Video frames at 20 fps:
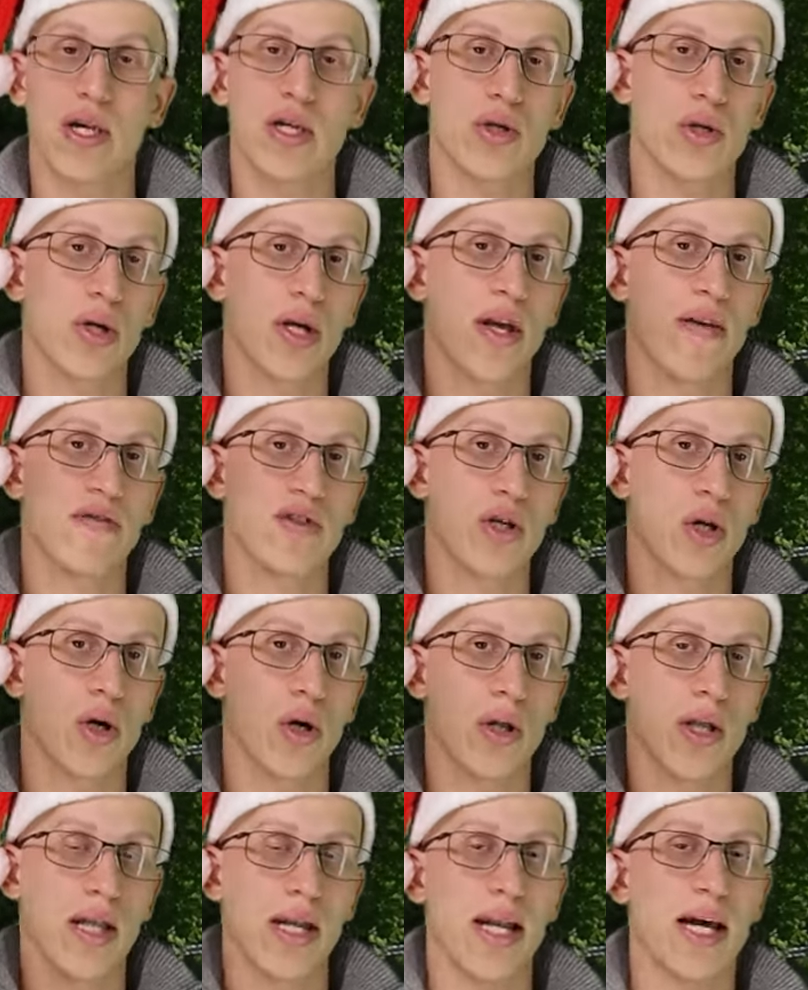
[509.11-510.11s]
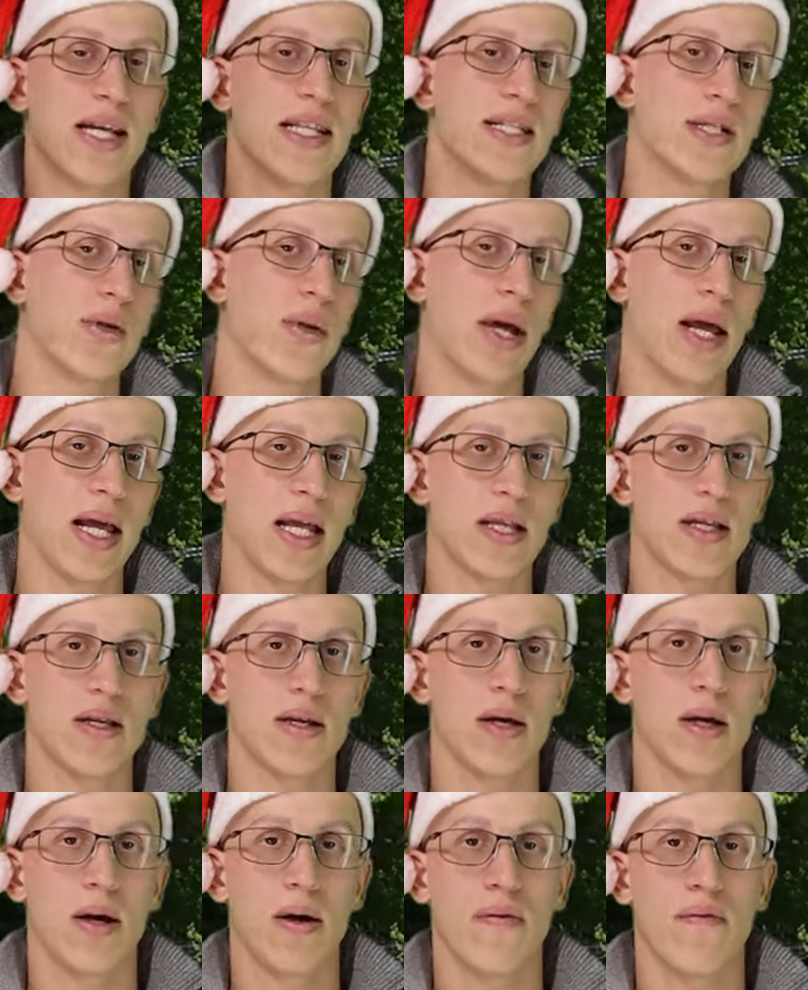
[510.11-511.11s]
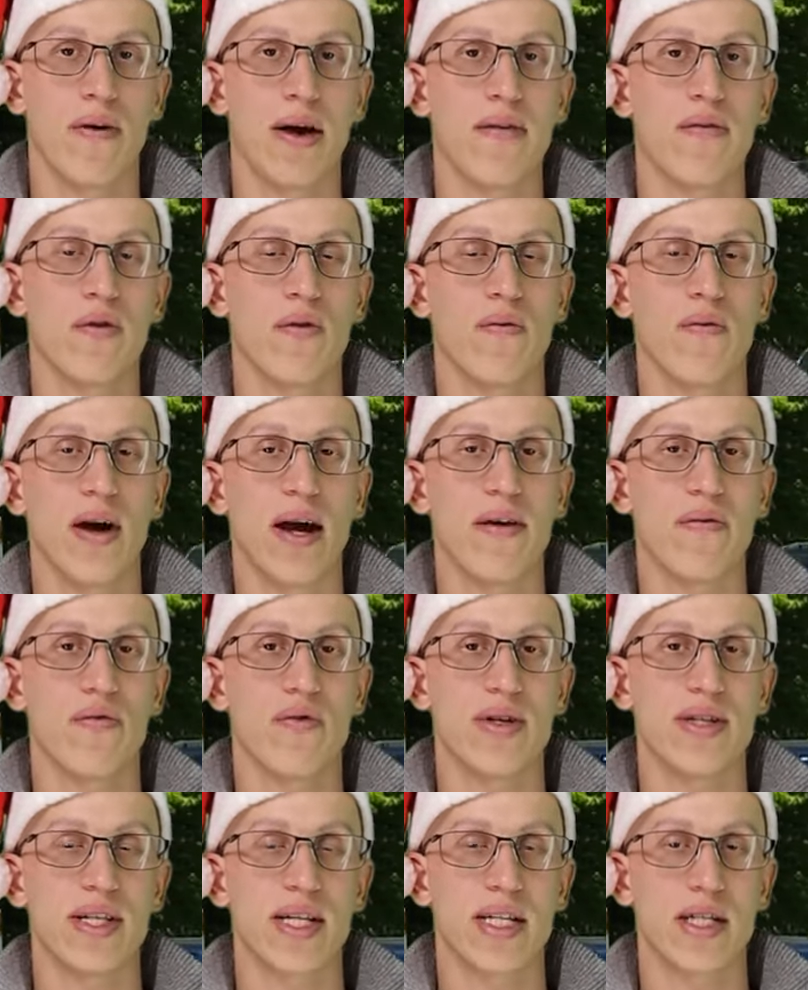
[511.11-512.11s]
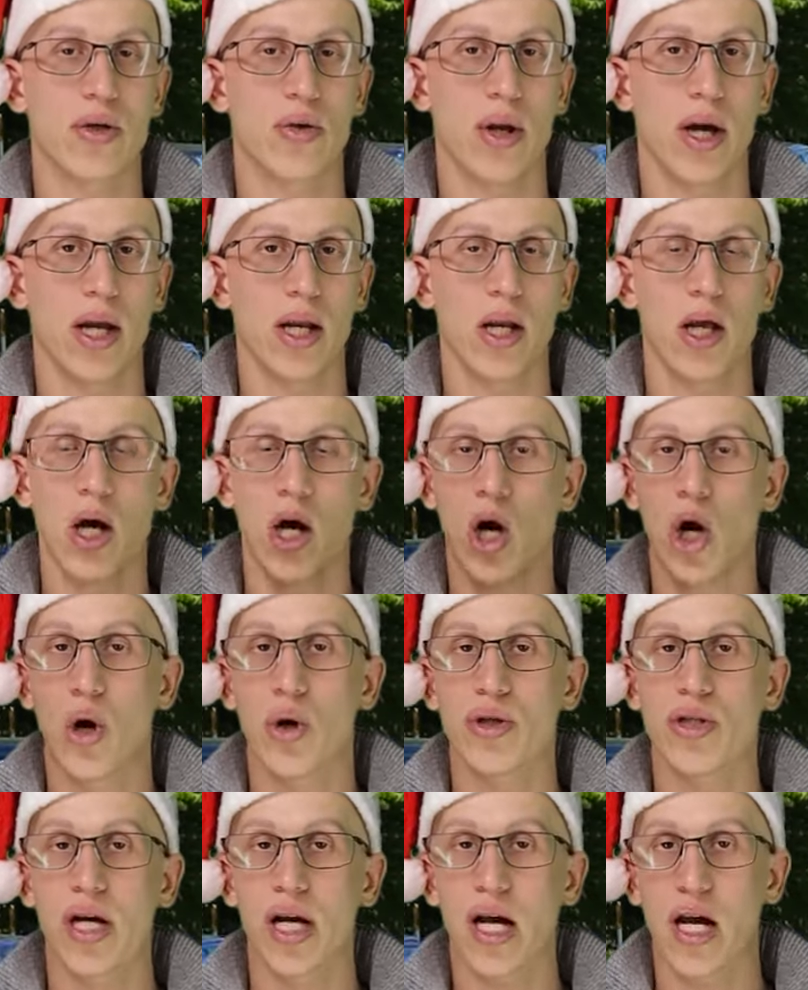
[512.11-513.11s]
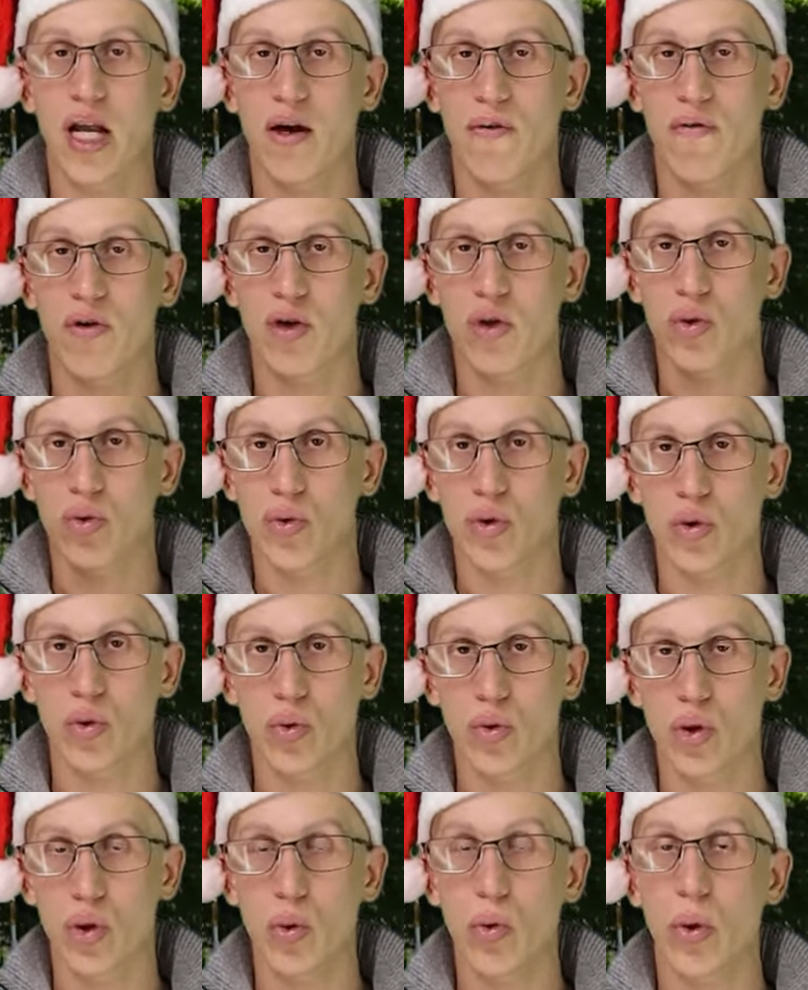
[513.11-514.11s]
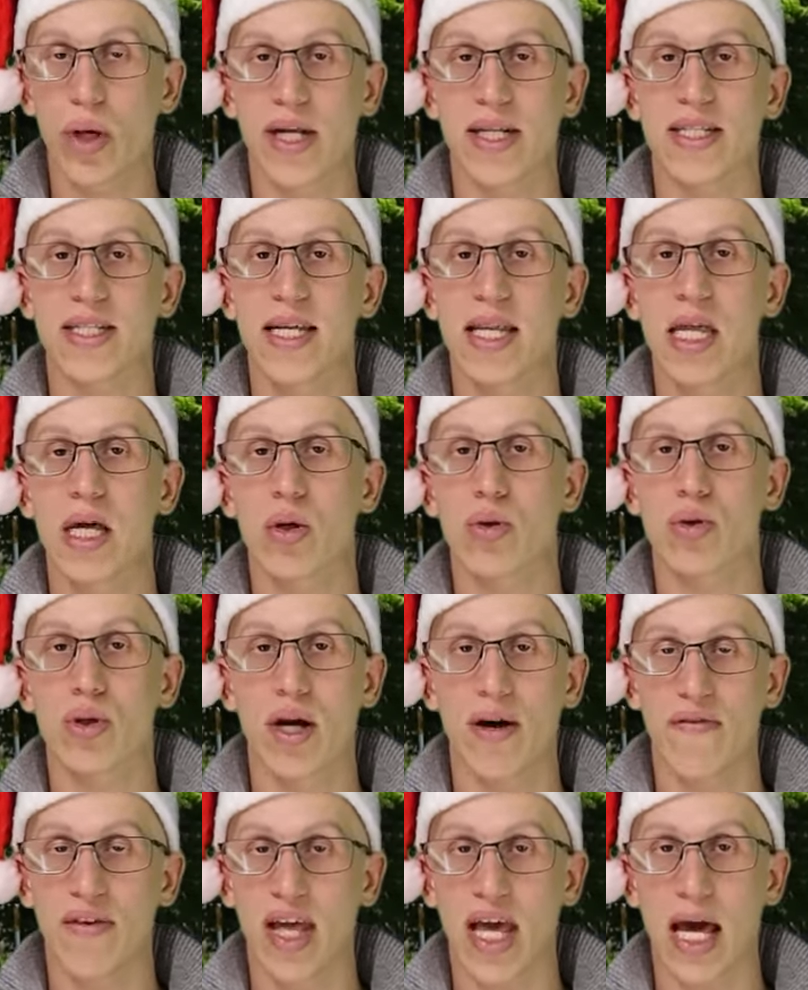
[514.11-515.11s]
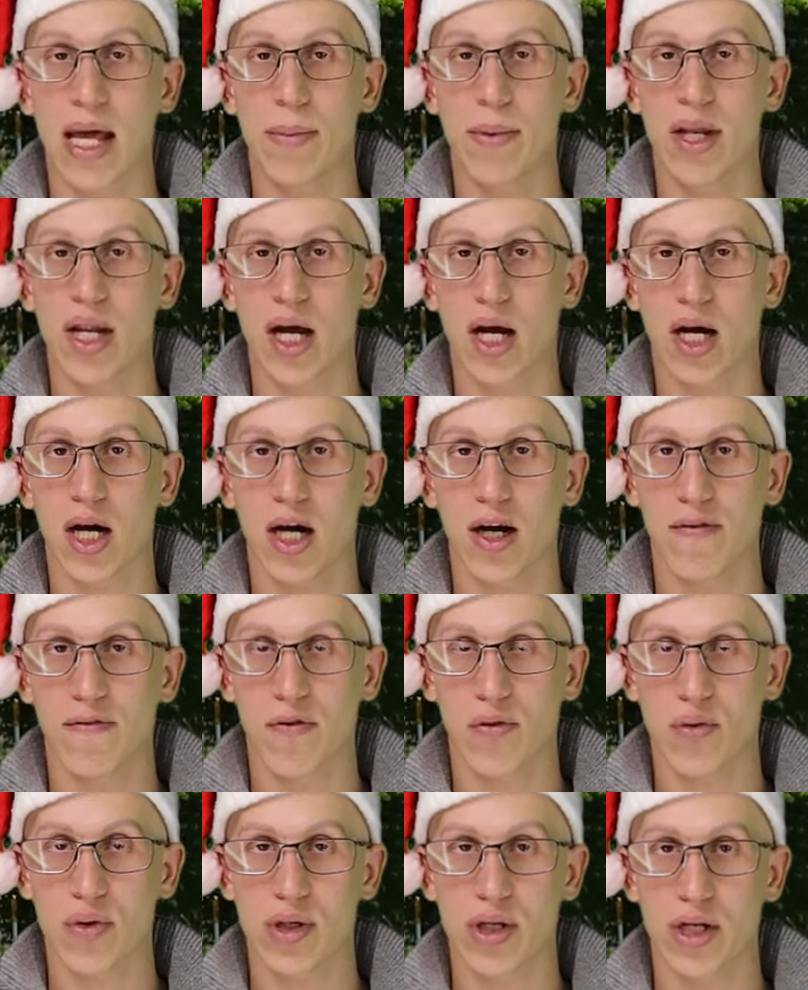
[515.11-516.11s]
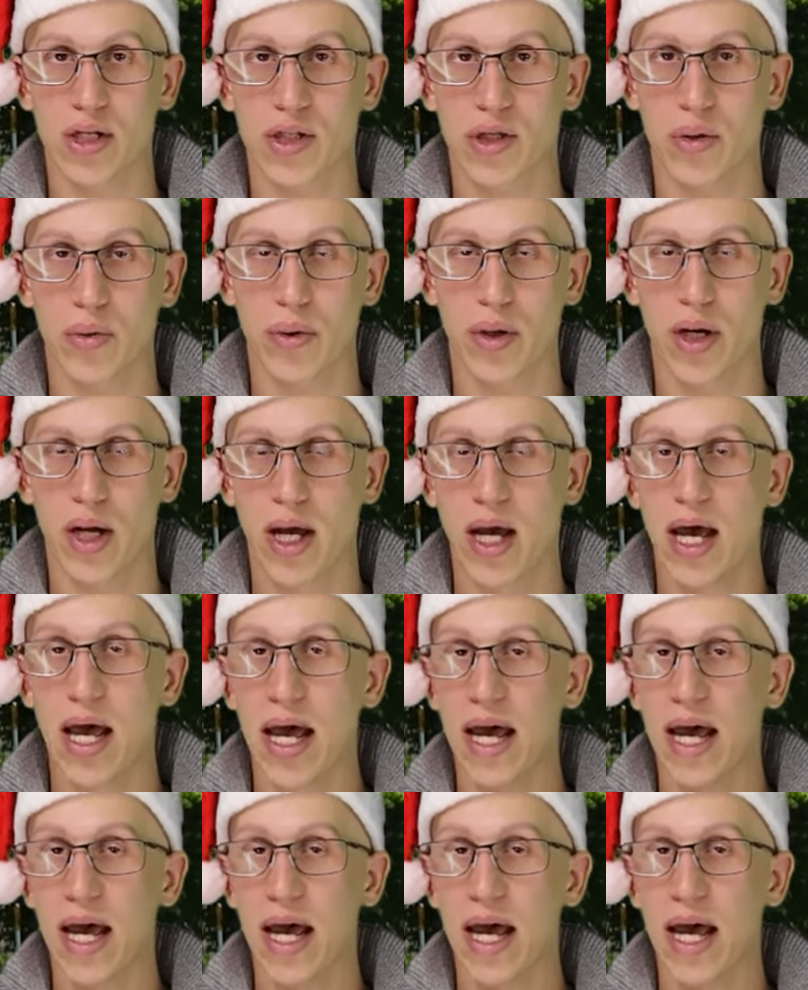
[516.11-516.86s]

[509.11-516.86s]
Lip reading: make sure you give us a call at 908-525-3609 or check out our virtual school tour at cdldrivingacademy.com/tour.